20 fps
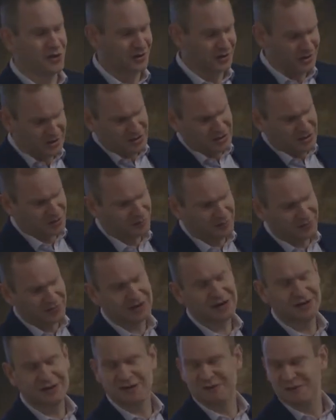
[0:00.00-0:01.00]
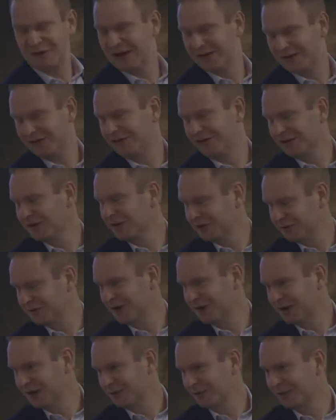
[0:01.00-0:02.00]
on, and when the LED flashes, you know, it's
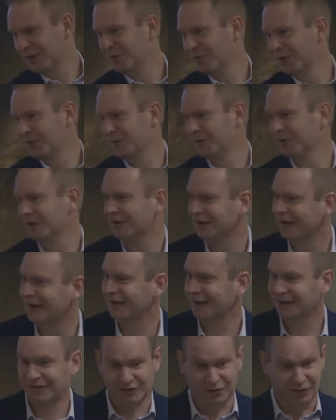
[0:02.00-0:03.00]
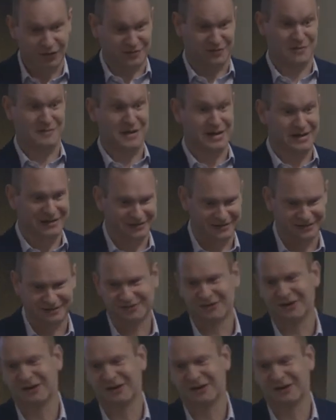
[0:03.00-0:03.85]
finding a problem, and they said, oh, that's amazing, that's